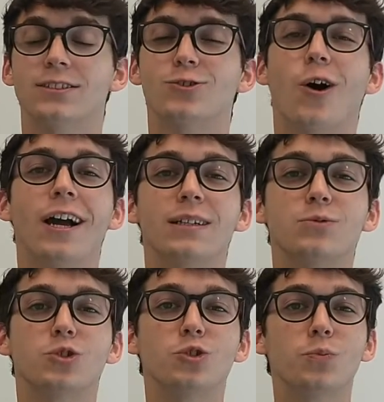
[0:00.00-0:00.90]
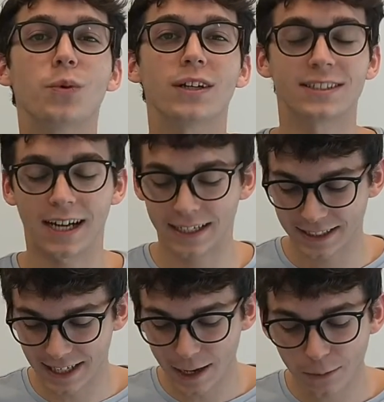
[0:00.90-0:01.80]
And so I am super excited.
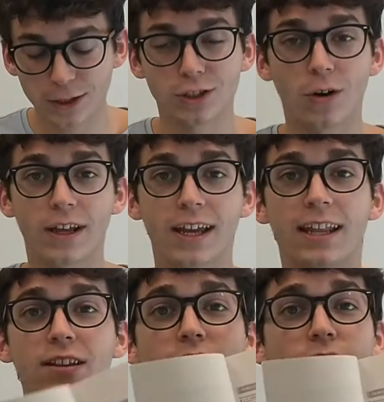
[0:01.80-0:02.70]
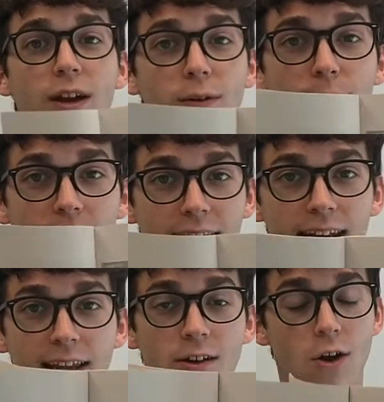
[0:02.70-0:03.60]
Today, we're starting in the very
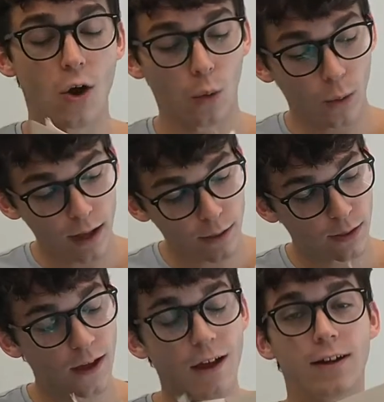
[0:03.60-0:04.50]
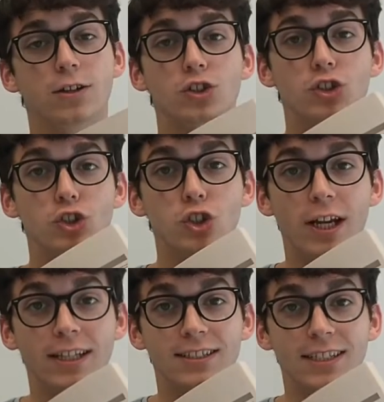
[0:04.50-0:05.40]
beginning with
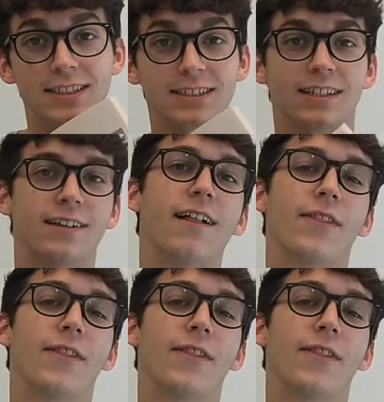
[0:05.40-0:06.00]
Genesis.